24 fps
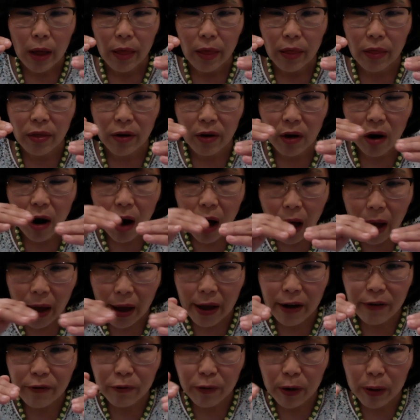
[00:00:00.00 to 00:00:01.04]
they're
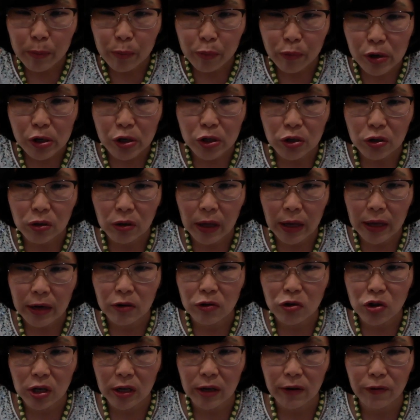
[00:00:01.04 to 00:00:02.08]
high vibrational
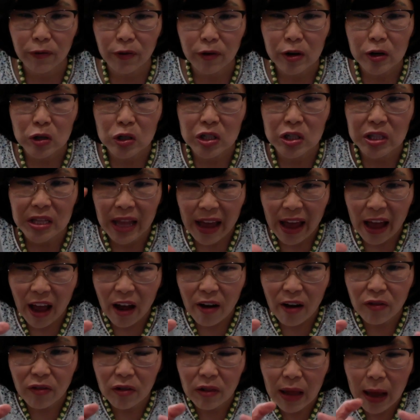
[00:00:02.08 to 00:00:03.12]
energetic frequency. They
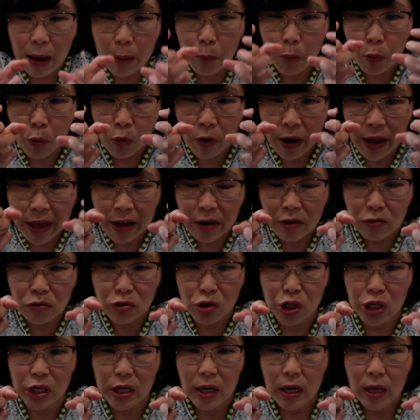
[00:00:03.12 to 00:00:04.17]
have a lot more
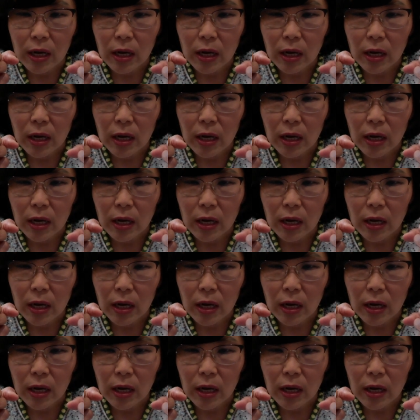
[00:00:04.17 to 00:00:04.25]
energy.